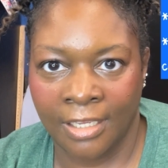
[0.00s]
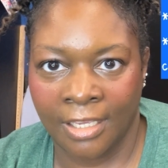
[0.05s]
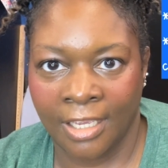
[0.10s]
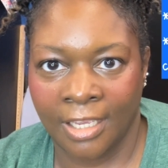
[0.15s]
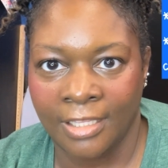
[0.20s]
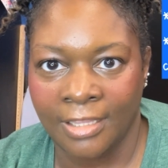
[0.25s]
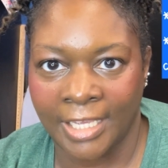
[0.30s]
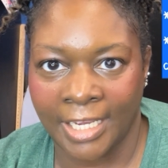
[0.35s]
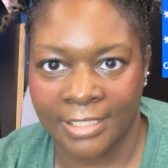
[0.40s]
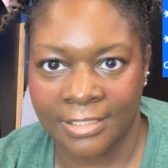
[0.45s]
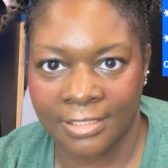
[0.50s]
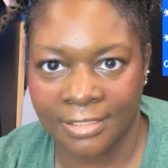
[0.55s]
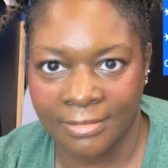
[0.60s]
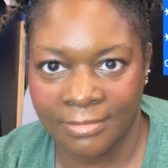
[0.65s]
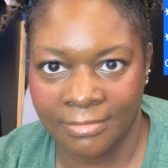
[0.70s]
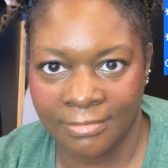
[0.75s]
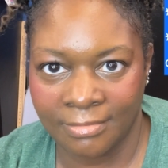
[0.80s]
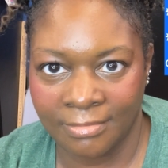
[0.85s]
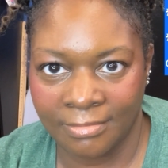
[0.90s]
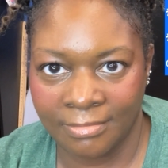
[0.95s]
And that's
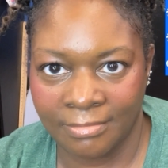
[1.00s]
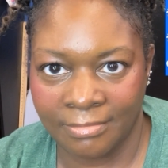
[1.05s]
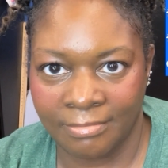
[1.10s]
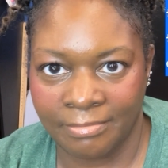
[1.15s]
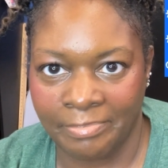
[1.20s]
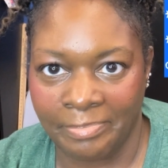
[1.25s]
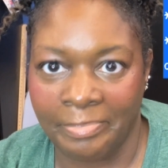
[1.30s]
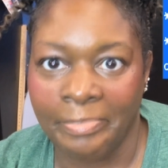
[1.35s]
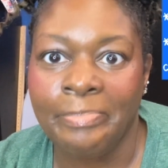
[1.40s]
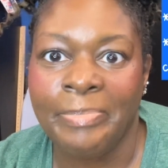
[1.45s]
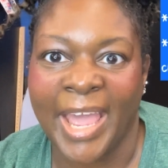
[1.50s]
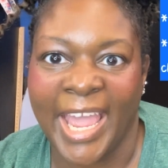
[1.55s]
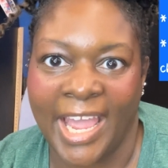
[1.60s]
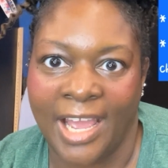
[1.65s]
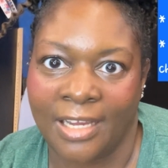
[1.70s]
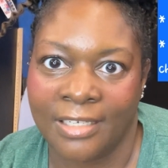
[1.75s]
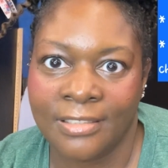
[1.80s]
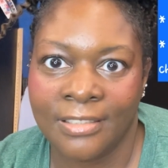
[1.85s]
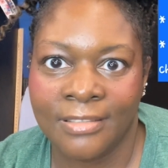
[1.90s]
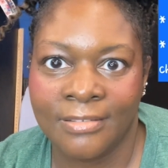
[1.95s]

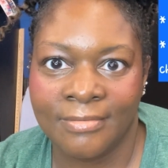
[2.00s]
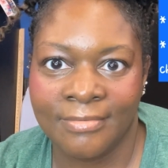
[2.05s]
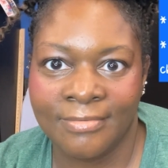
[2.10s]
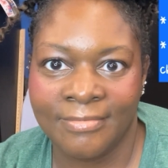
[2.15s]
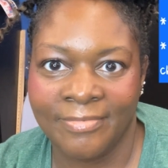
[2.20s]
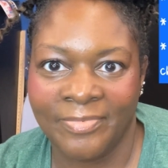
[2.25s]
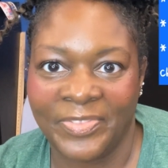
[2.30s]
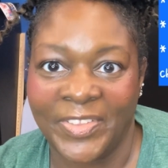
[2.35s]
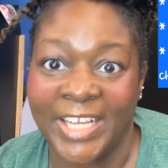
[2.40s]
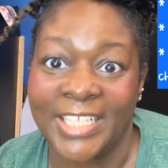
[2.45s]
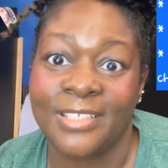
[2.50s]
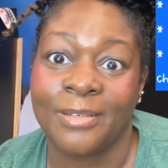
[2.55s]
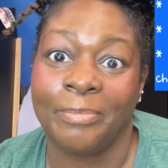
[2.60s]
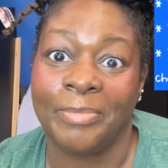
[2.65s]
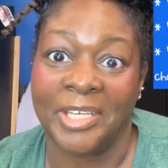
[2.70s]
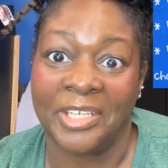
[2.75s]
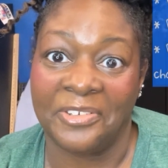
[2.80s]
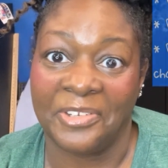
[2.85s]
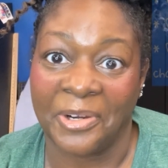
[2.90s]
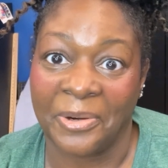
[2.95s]
bad. That's a
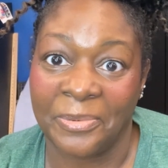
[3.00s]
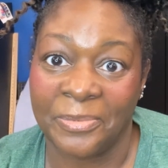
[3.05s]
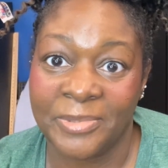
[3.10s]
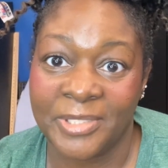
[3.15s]
big don't.